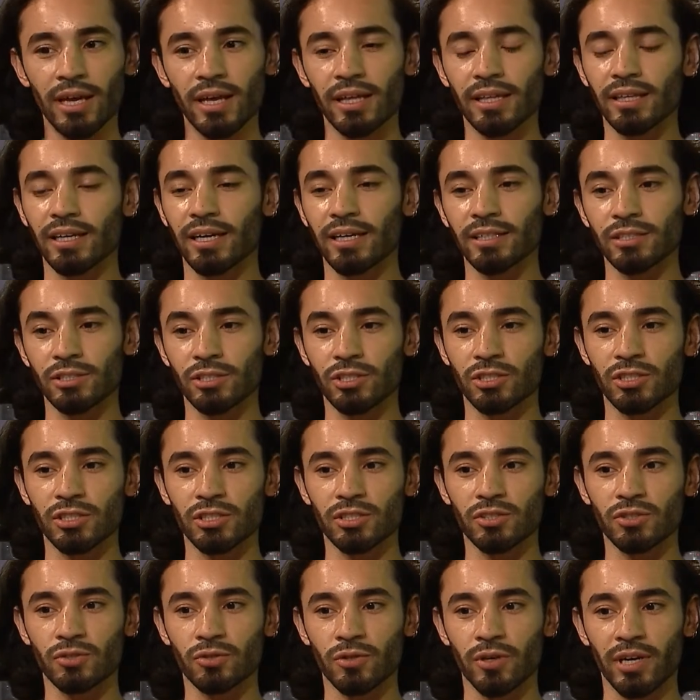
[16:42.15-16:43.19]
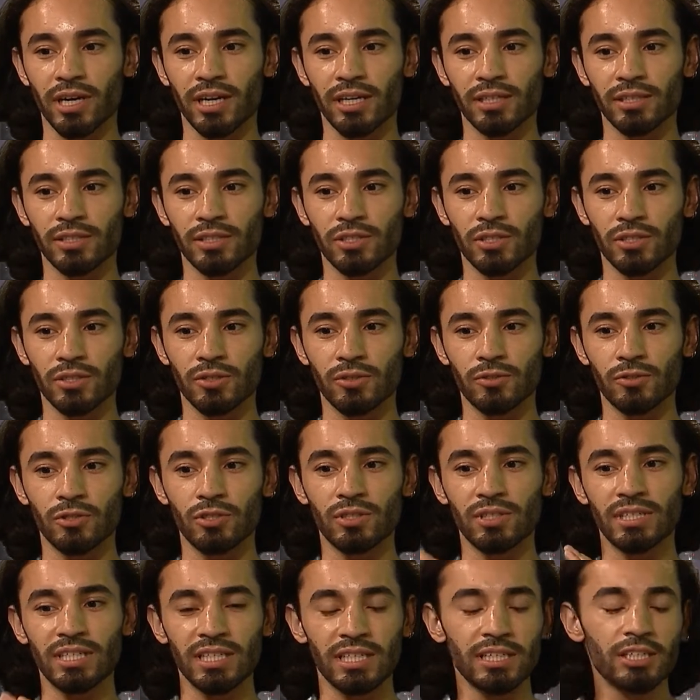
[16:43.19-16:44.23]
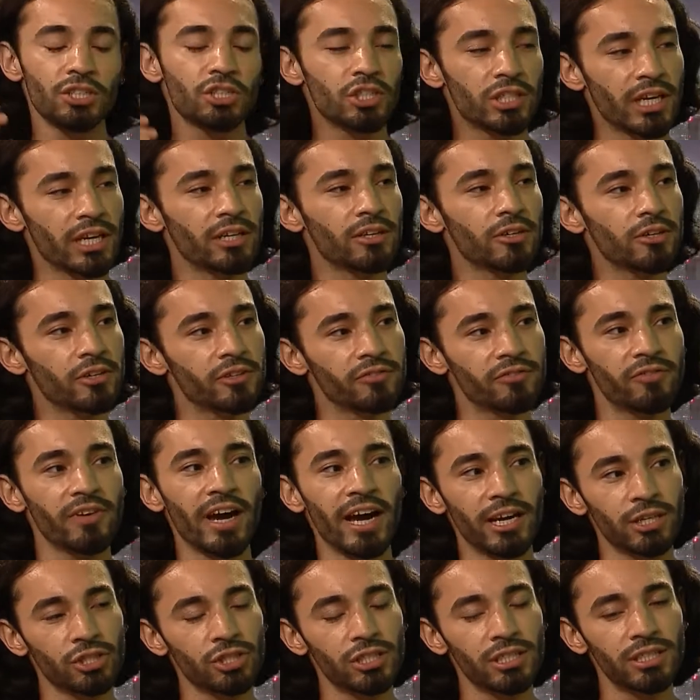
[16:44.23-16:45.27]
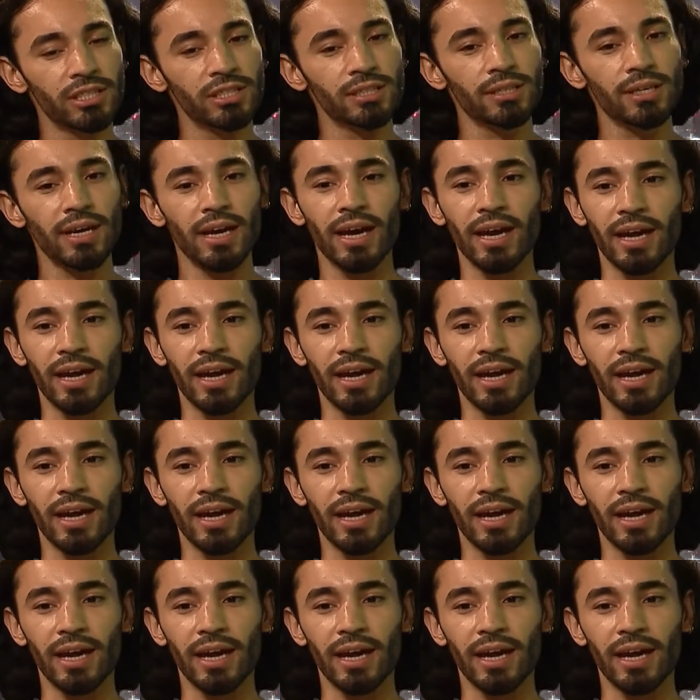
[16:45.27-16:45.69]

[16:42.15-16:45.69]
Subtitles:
that's just trying to de-gender fashion.